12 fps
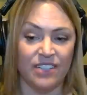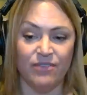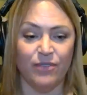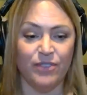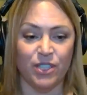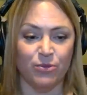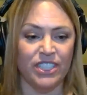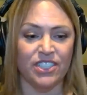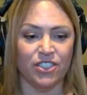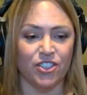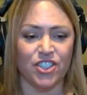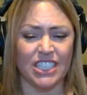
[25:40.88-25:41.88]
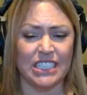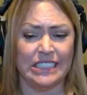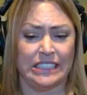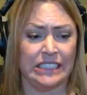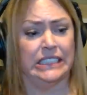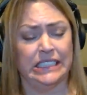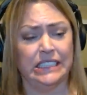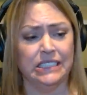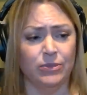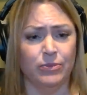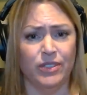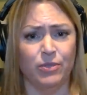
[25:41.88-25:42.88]
been involved in research and
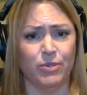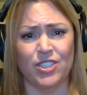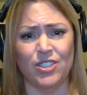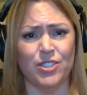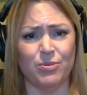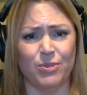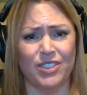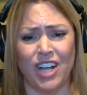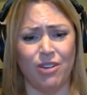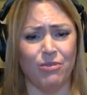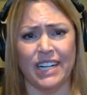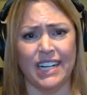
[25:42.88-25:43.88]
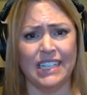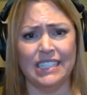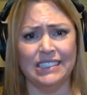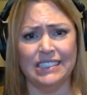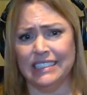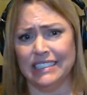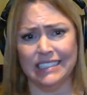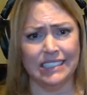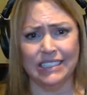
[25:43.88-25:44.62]
the results were not what I